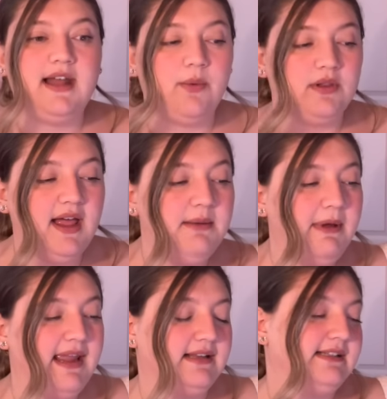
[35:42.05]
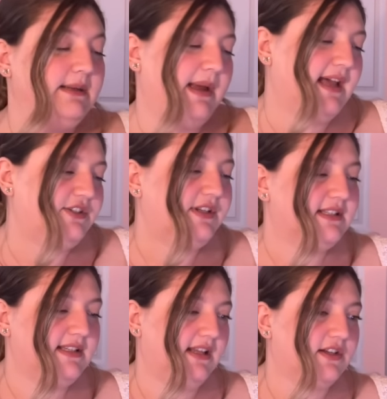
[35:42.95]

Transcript: Now we're led by Anthony, but as you can see,